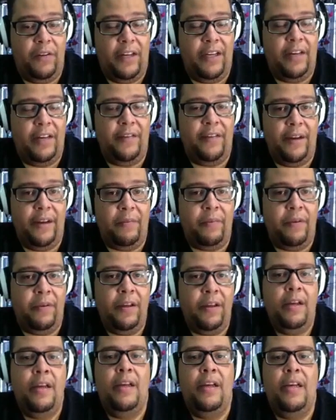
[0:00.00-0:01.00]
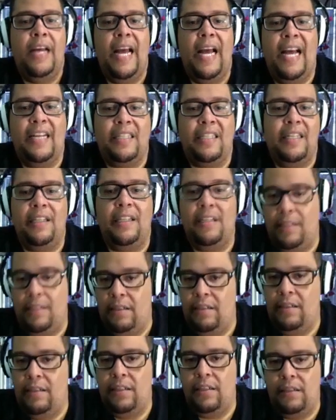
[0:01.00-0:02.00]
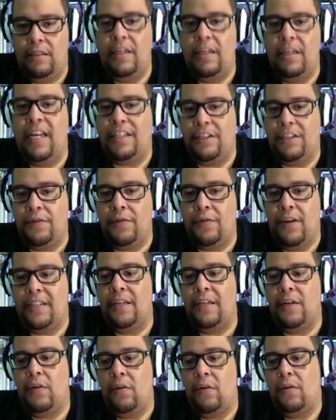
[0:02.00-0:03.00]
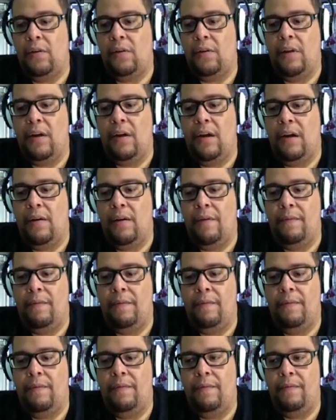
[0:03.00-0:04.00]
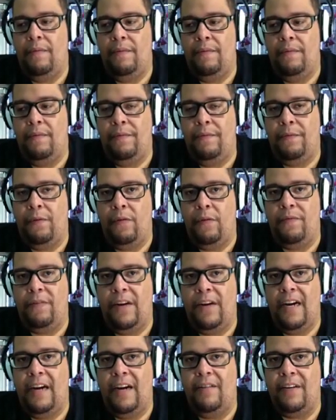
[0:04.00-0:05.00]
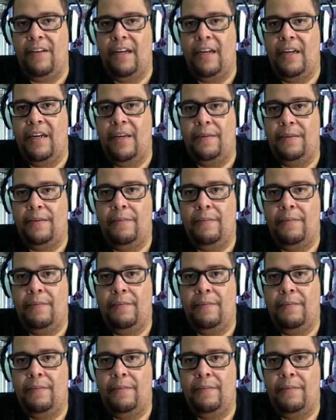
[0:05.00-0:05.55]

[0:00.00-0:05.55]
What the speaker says: of him actually instructing on Form 5, and